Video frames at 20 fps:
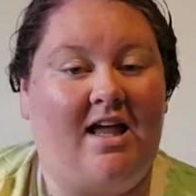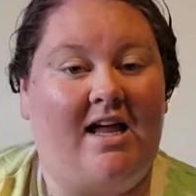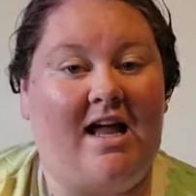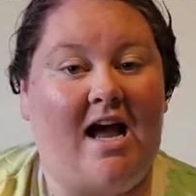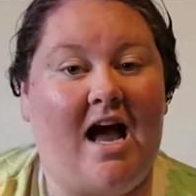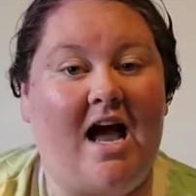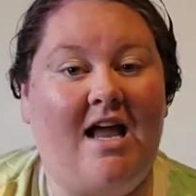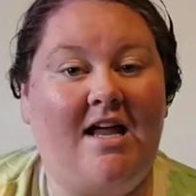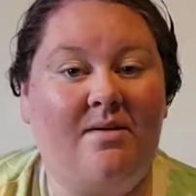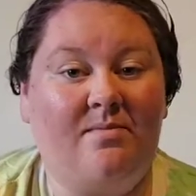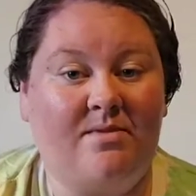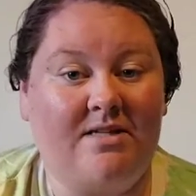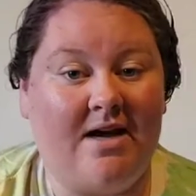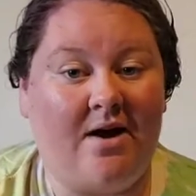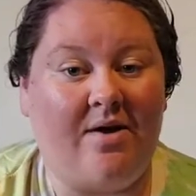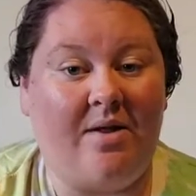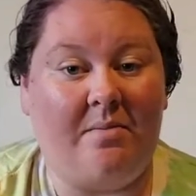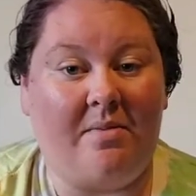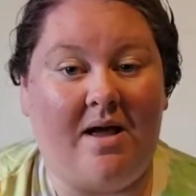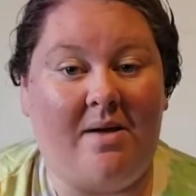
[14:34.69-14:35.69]
Like, I am
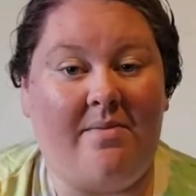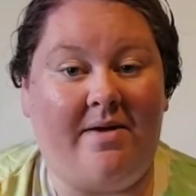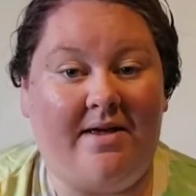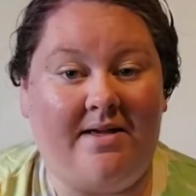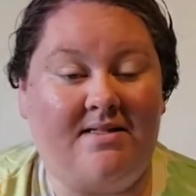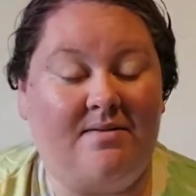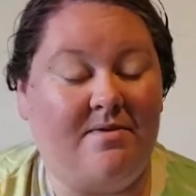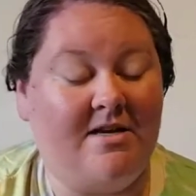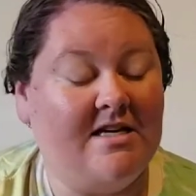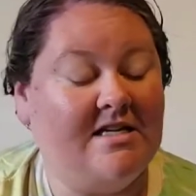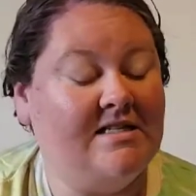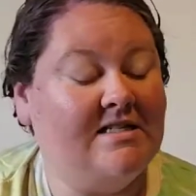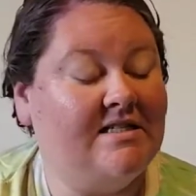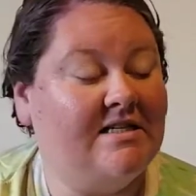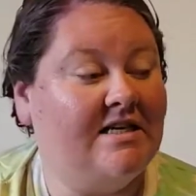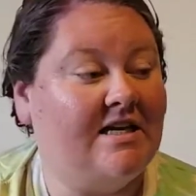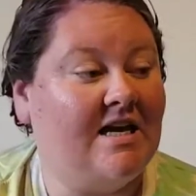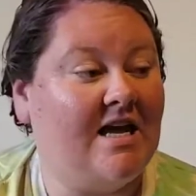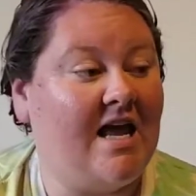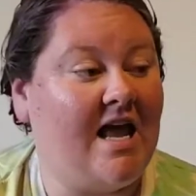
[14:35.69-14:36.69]
down in my
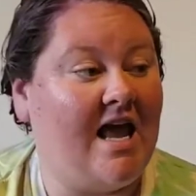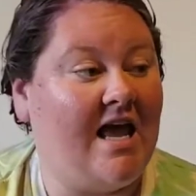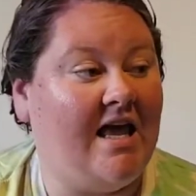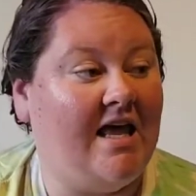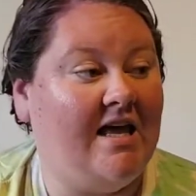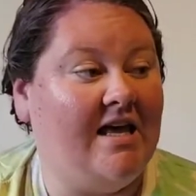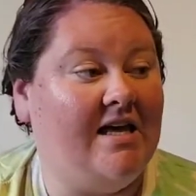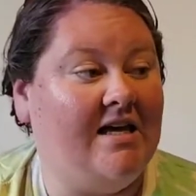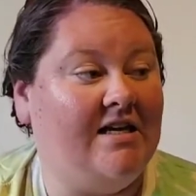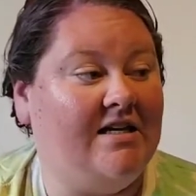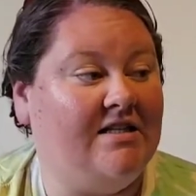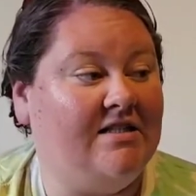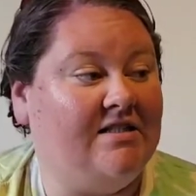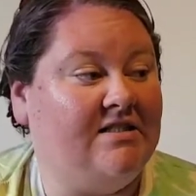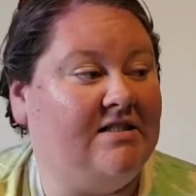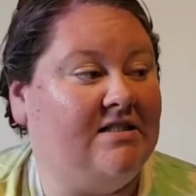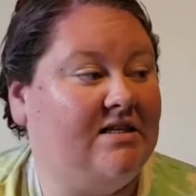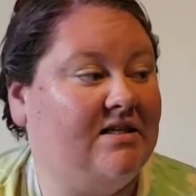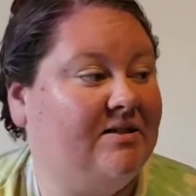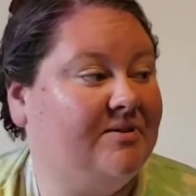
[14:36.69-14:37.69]
basement,
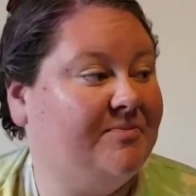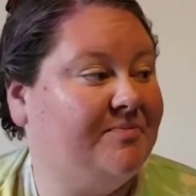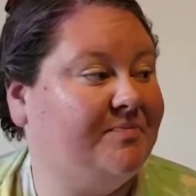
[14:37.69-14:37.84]
and